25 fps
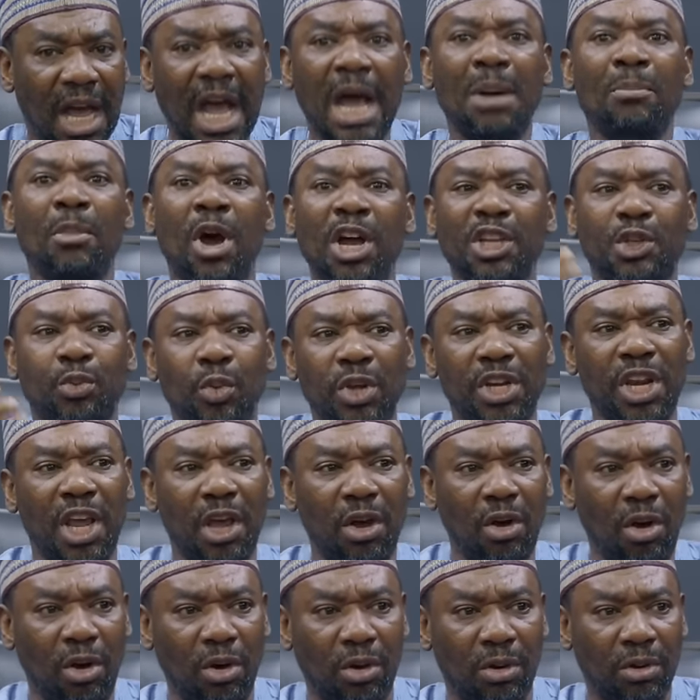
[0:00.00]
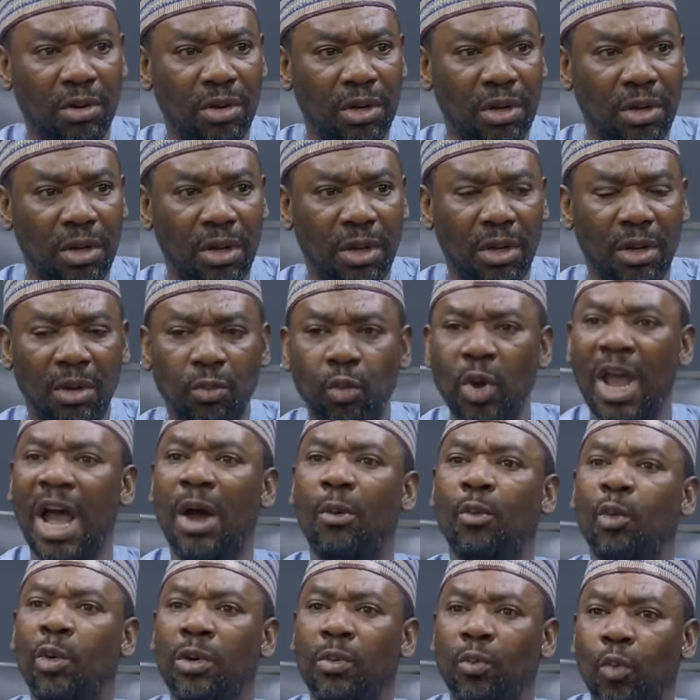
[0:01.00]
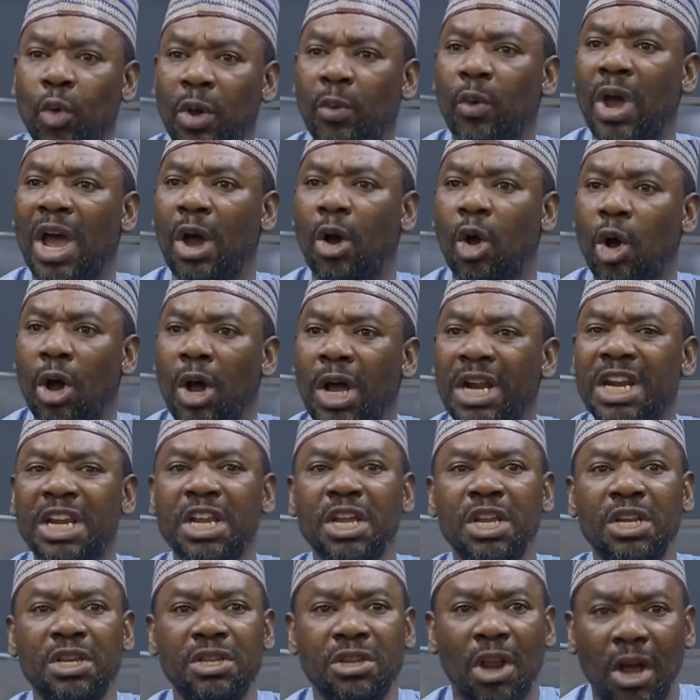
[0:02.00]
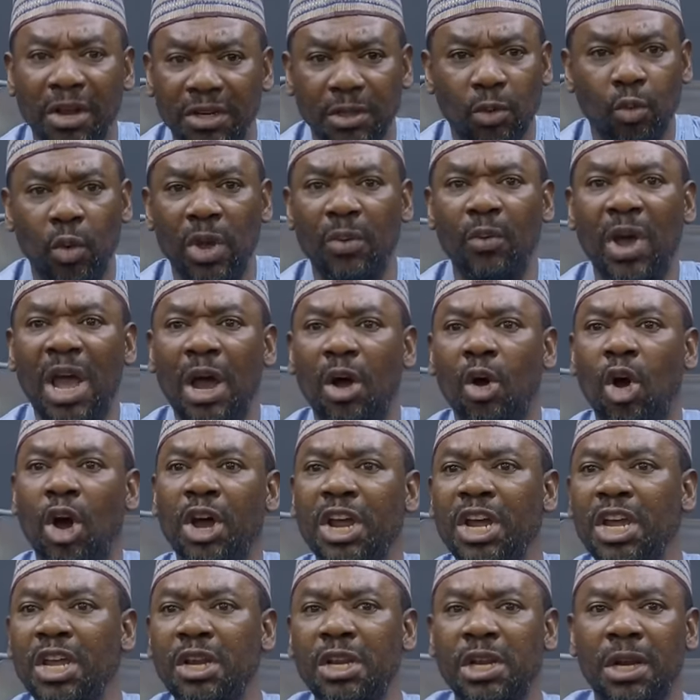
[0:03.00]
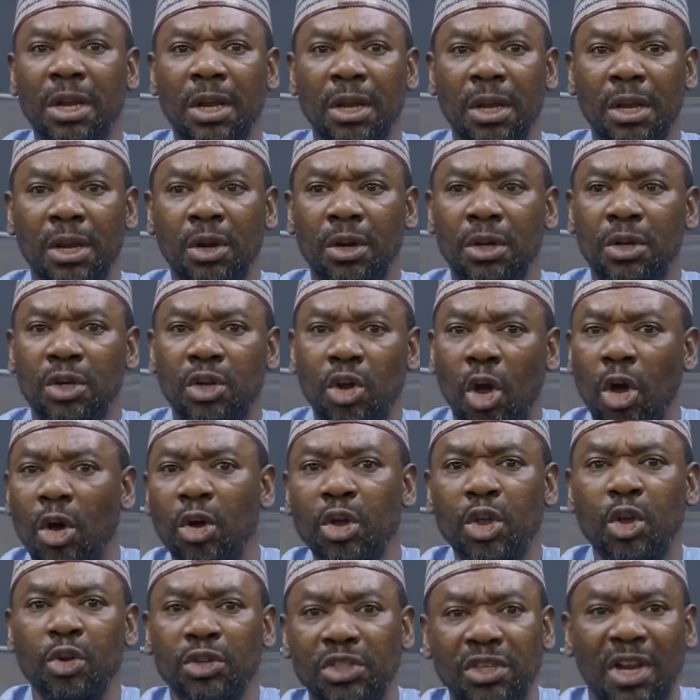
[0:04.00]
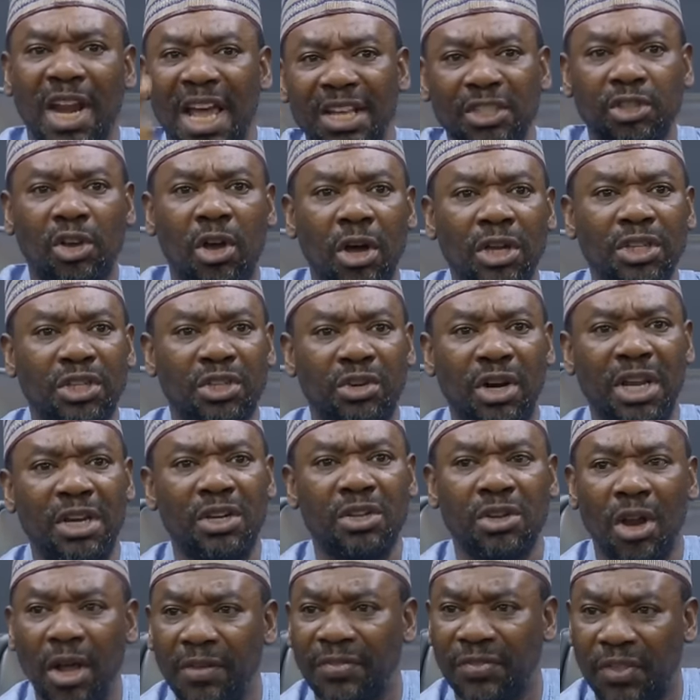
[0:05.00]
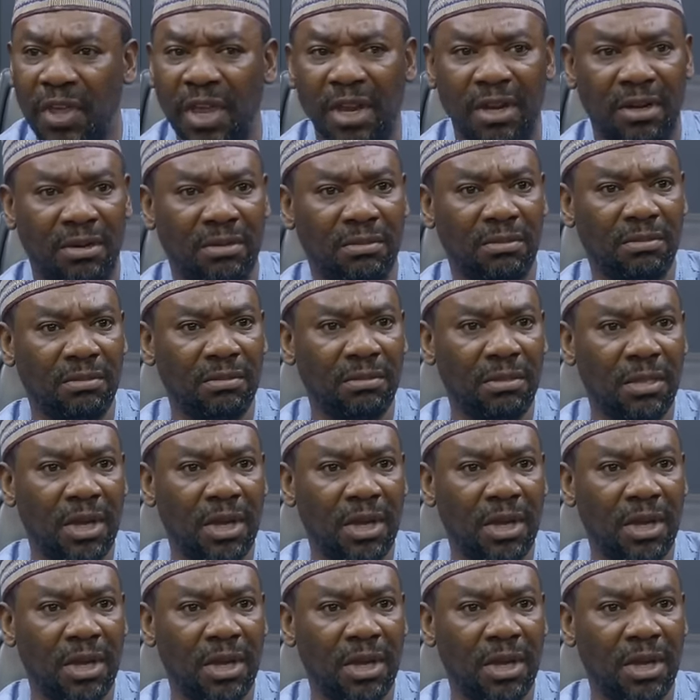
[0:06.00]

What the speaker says: How much will they owe? We were owing no useless country, nothing.